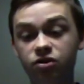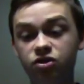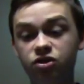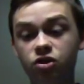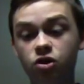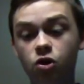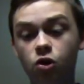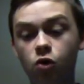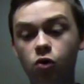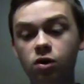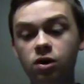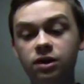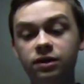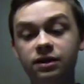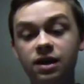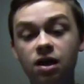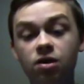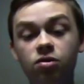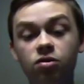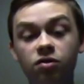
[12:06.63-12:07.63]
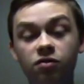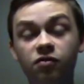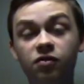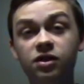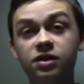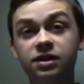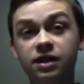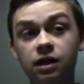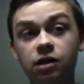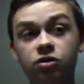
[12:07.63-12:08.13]
So, Daniel
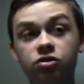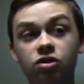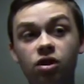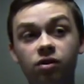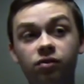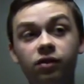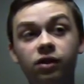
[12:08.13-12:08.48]
Defense airsoft